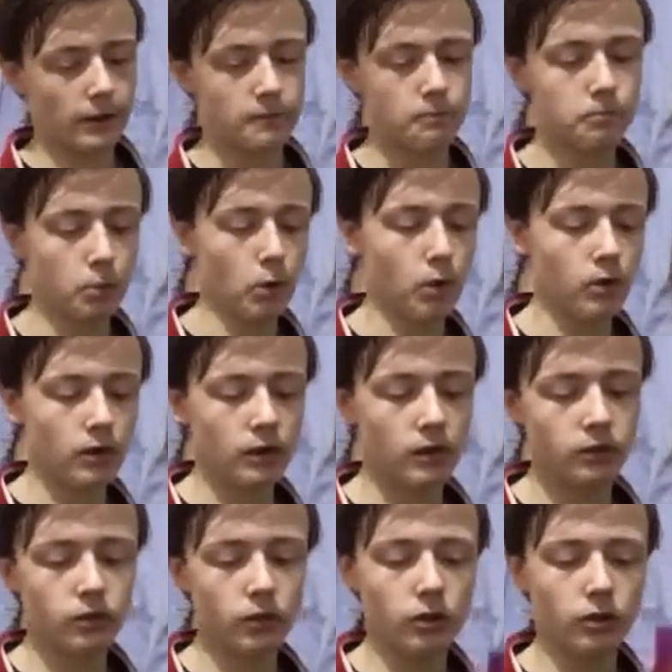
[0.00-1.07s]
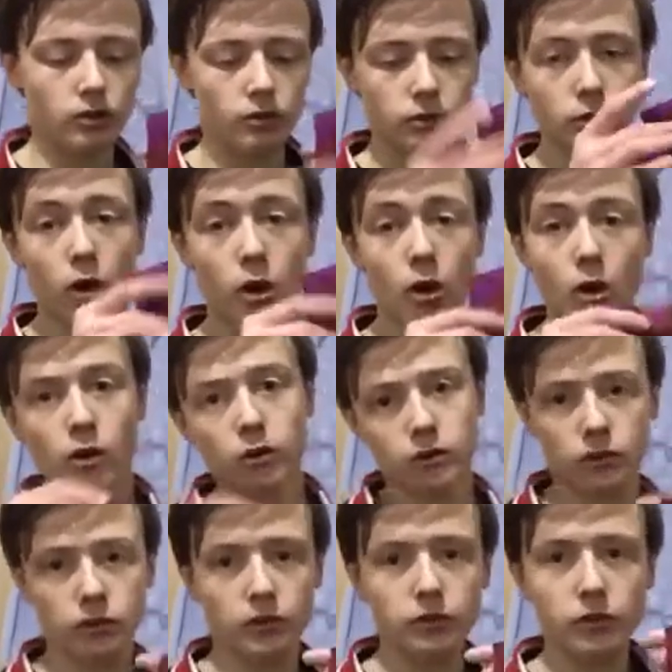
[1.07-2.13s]
but it's not
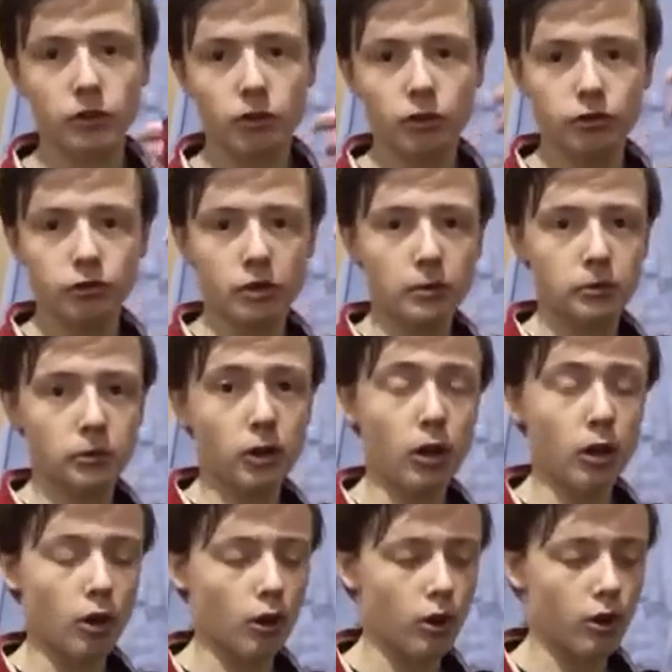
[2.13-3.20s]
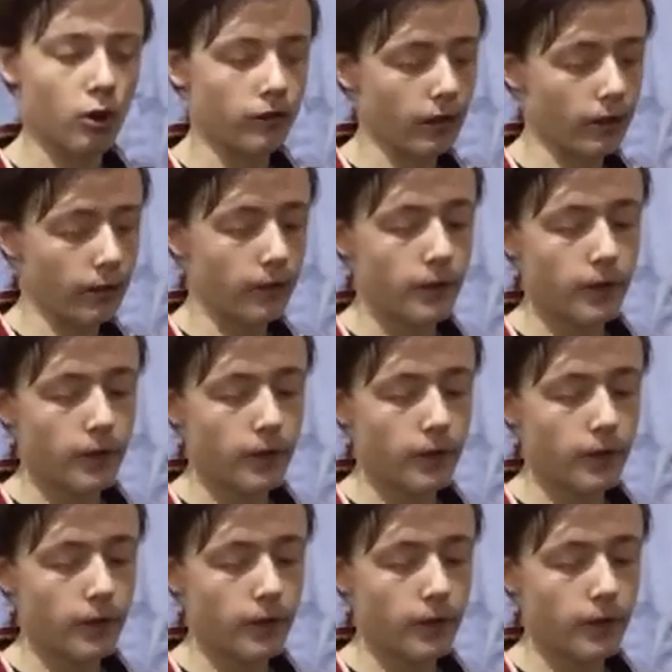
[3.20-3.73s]
got stripes all over.